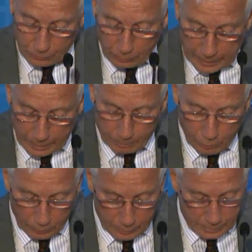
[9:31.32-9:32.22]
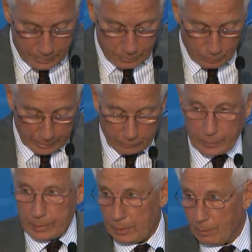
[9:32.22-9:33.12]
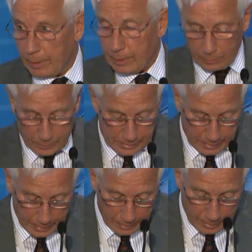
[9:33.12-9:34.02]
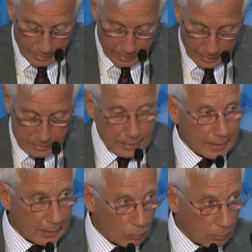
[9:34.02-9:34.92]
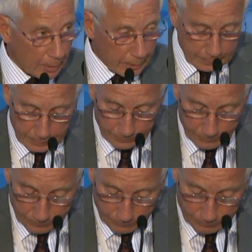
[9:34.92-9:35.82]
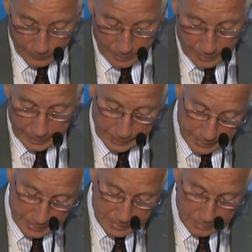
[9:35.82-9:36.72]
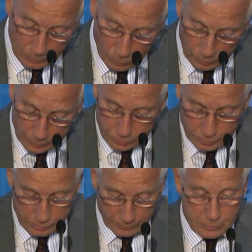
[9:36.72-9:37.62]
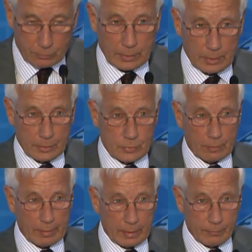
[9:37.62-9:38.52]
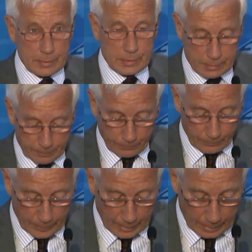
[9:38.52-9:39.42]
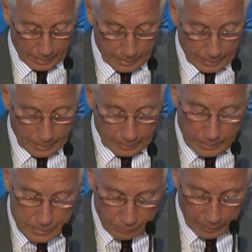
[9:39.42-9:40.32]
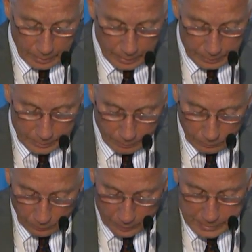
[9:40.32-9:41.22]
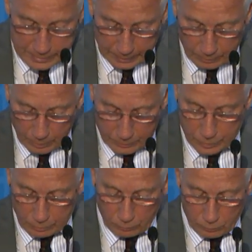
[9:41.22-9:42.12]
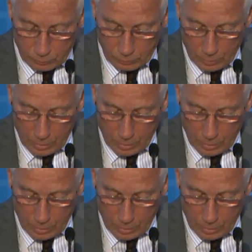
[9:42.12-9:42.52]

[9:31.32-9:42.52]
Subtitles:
great importance to be treated by the USA as an equal partner, at least on all issues of strategic relevance. Disregard to this psychological rule